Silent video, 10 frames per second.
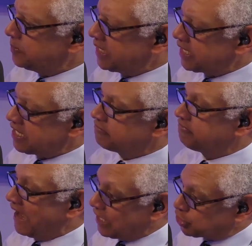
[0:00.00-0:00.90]
being
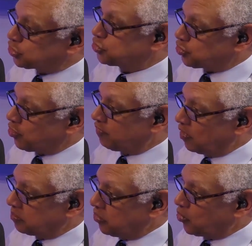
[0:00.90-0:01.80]
invited to serve
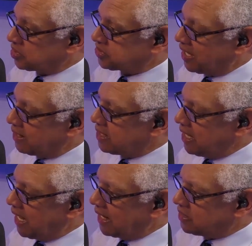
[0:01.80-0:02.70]
on boards. I
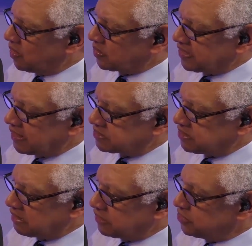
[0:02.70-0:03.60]
know that